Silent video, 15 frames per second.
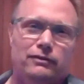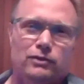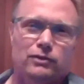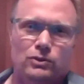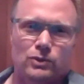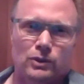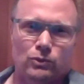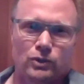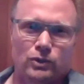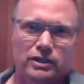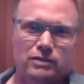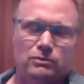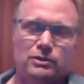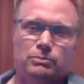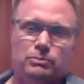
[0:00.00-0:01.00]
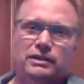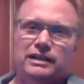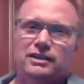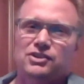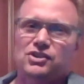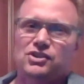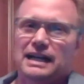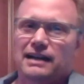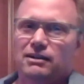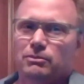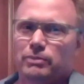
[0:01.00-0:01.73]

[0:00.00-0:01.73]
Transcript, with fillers: We're worried it will bring us down. But